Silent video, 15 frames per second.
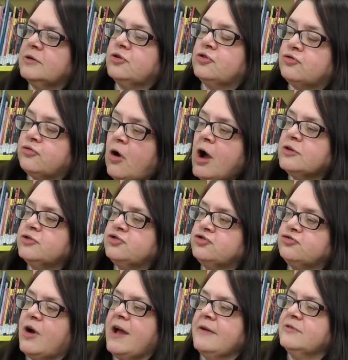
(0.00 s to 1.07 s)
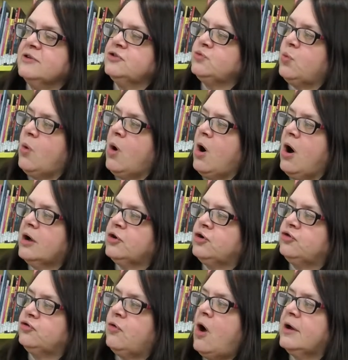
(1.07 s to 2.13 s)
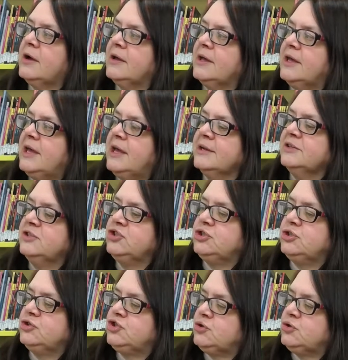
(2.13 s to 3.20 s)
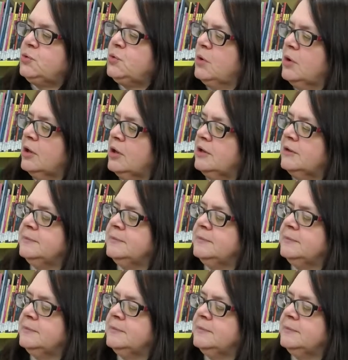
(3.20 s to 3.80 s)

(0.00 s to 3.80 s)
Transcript: croc drivers walk croc kids to school.